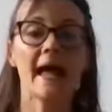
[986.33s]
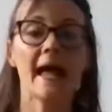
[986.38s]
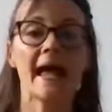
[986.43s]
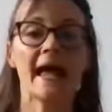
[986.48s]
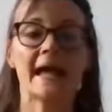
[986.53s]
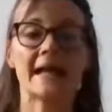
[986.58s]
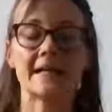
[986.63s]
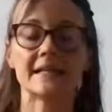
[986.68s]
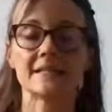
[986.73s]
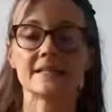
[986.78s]

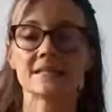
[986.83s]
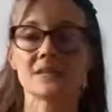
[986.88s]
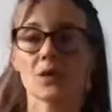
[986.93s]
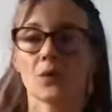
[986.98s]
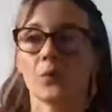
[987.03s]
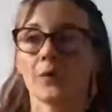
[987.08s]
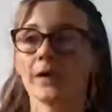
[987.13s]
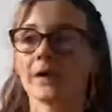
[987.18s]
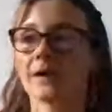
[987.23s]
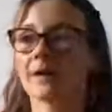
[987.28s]
and
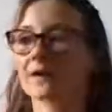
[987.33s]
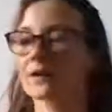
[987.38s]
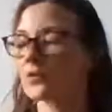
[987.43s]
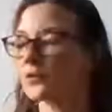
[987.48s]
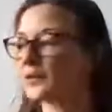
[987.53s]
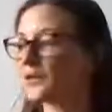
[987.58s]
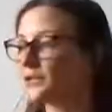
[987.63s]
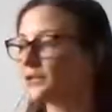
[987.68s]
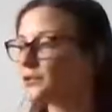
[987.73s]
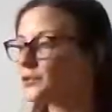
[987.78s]
we are
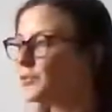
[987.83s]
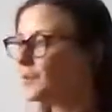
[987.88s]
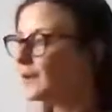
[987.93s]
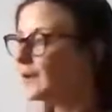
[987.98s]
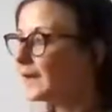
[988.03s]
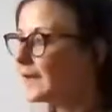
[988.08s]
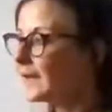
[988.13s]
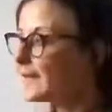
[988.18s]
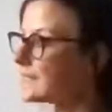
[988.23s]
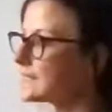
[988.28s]
going to
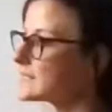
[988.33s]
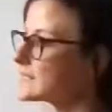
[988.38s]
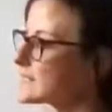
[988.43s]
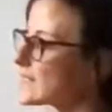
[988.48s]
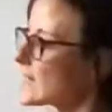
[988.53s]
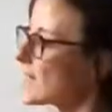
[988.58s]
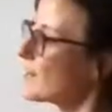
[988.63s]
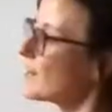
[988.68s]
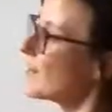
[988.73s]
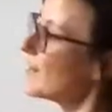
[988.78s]
place
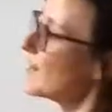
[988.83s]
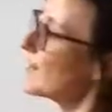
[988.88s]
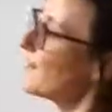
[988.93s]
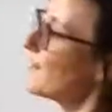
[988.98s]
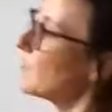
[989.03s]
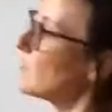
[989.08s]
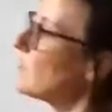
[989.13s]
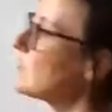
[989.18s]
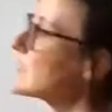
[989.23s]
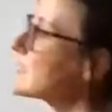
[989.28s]
the
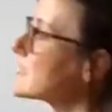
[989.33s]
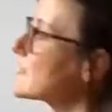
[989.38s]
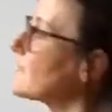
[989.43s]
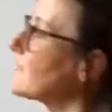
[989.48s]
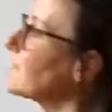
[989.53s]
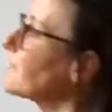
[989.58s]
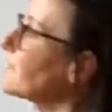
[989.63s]
balls